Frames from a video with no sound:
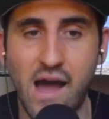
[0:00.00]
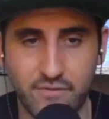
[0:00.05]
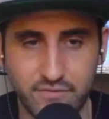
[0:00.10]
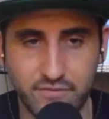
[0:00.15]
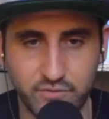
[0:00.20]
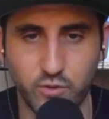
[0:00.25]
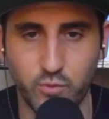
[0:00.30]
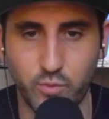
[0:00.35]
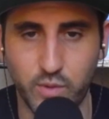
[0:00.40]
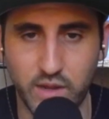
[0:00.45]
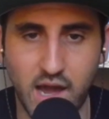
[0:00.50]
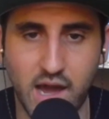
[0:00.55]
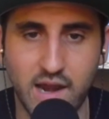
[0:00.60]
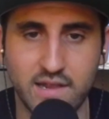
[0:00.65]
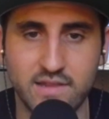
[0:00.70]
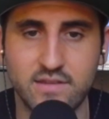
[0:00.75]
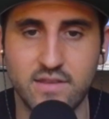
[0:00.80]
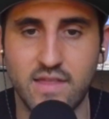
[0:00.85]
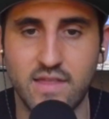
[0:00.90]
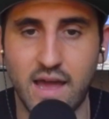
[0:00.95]
after we
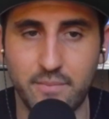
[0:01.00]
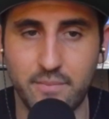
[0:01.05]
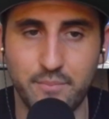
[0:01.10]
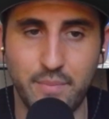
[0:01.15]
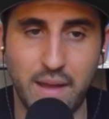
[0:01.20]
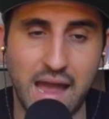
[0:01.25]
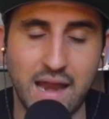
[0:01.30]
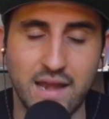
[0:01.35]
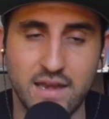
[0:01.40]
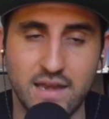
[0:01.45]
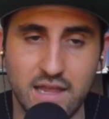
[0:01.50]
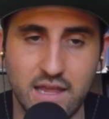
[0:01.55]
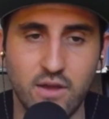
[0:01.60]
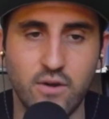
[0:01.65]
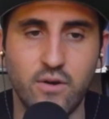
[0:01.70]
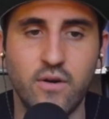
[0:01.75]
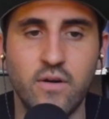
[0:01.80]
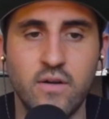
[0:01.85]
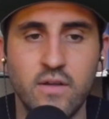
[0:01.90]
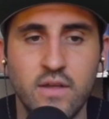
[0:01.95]
got into that bad
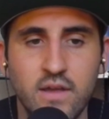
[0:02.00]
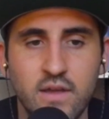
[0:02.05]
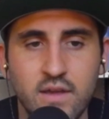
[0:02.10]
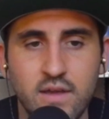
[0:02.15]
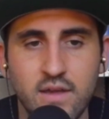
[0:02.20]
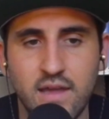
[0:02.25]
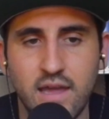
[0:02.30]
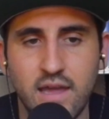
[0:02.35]
deal,